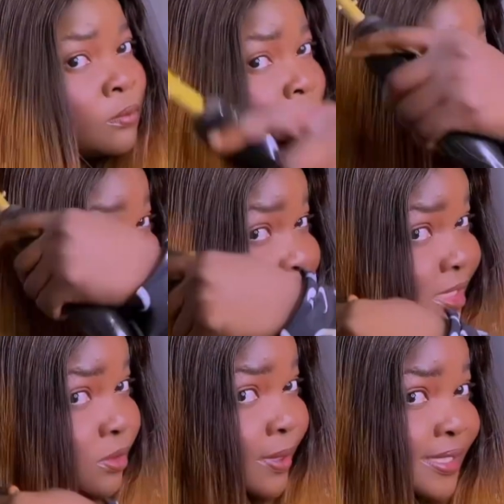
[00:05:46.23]
So
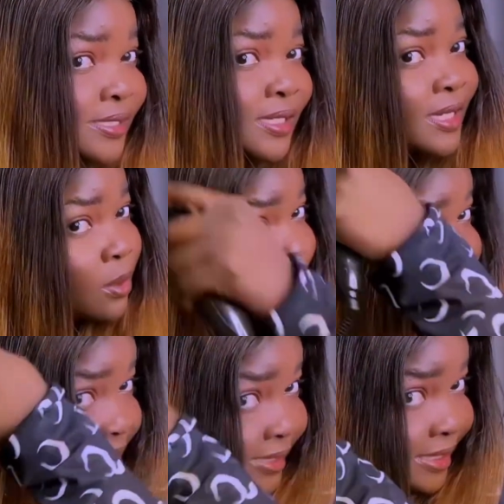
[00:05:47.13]
as you can see, the
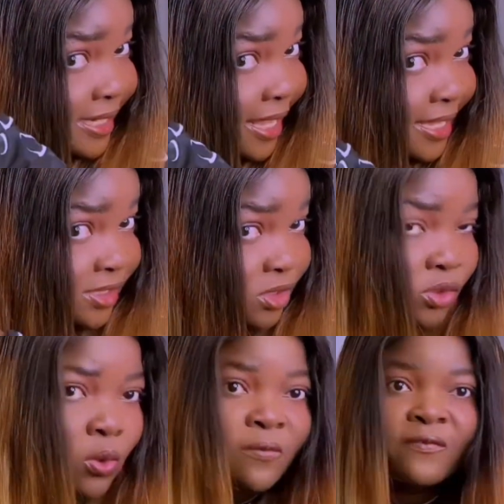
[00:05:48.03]
wig is laying
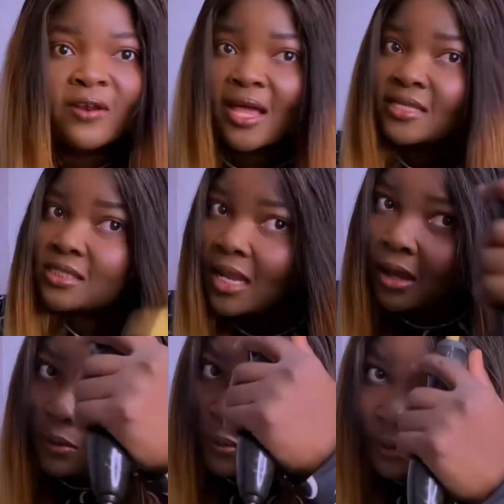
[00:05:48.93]
so flat
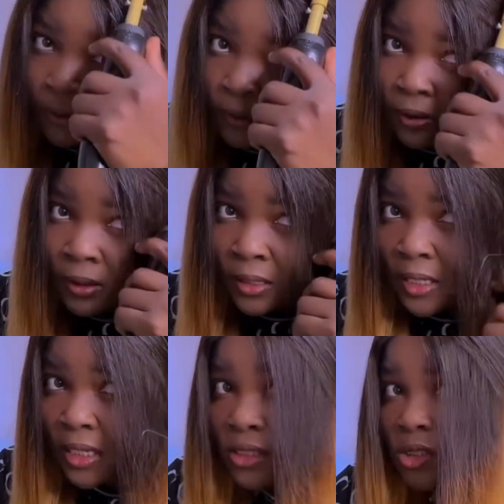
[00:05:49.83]
now.
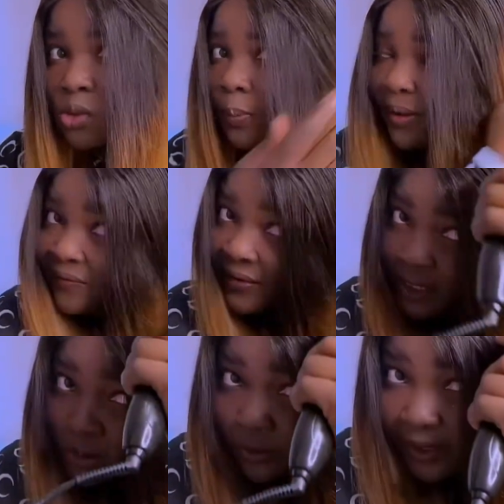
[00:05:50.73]
It's super
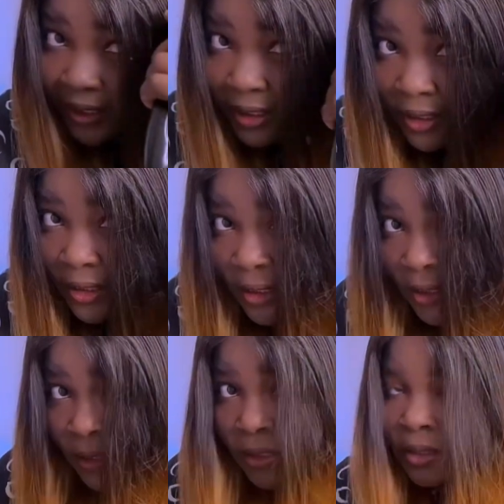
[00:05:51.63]
flat already.
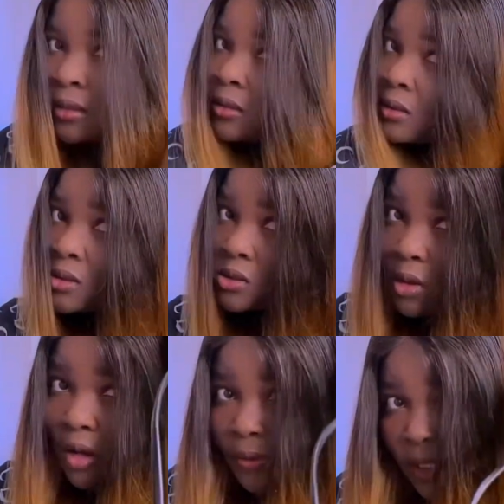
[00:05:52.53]
So
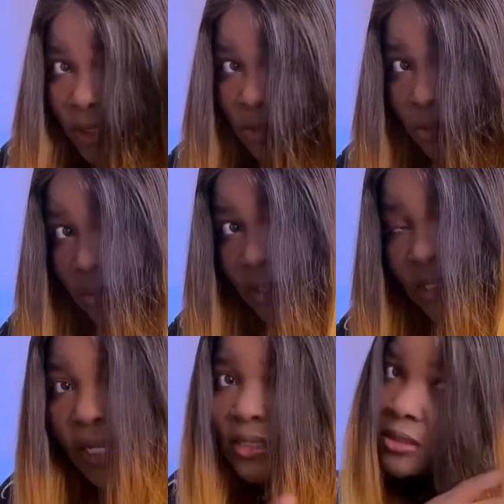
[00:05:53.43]
all we need to do is that